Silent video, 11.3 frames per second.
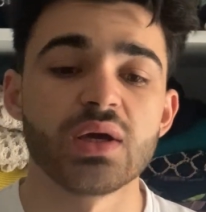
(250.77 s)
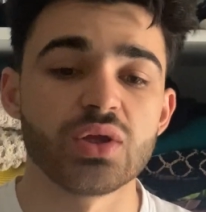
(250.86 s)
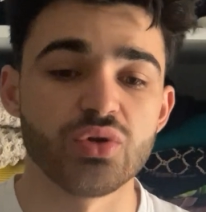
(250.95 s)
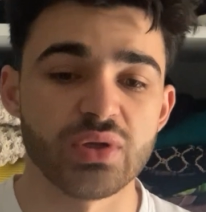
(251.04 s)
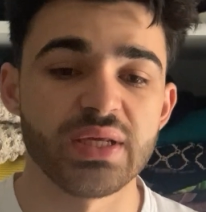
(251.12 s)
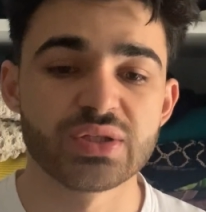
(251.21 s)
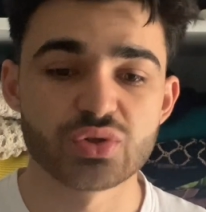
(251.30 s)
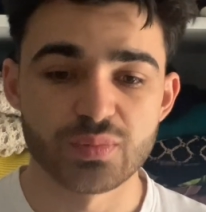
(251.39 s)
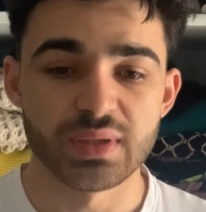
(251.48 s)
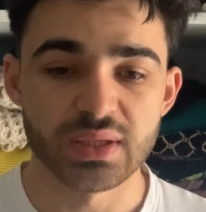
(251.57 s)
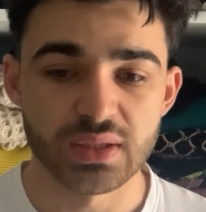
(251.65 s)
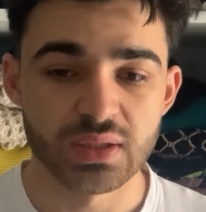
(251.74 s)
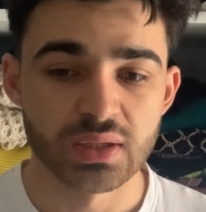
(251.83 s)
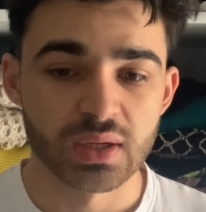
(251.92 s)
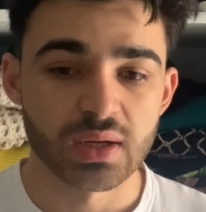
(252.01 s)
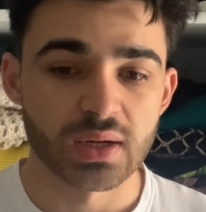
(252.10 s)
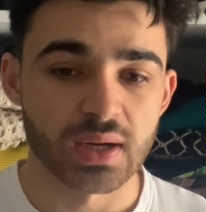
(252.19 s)
You need to be,
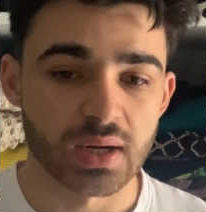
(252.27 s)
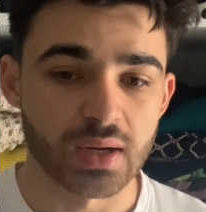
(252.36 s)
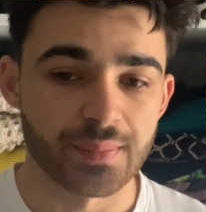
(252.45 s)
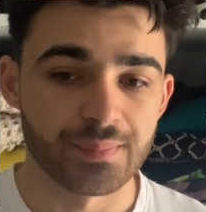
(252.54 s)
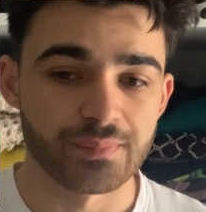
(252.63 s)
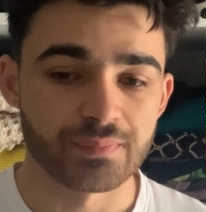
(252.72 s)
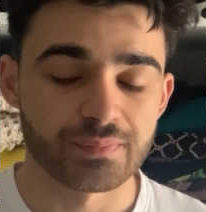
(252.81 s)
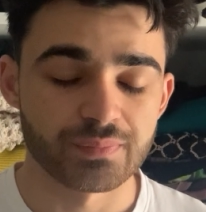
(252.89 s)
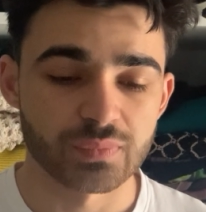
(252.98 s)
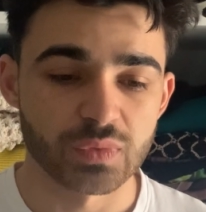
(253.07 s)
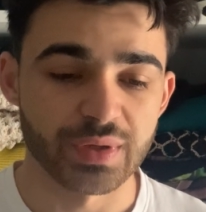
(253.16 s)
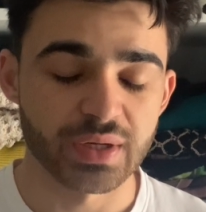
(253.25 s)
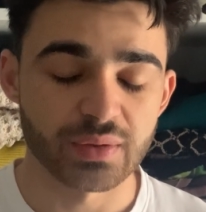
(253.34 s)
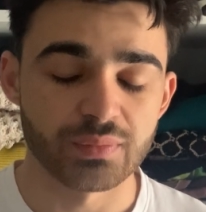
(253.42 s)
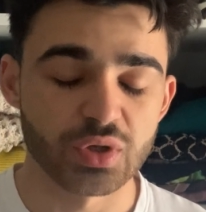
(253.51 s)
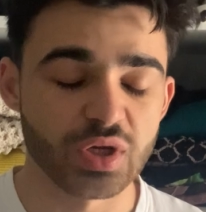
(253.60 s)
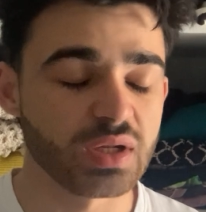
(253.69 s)
you
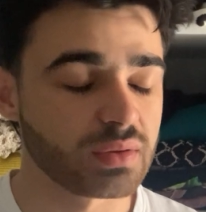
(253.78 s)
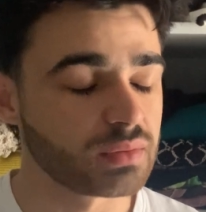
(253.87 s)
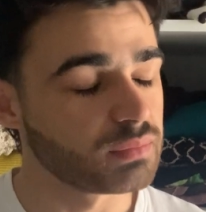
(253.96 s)
need to,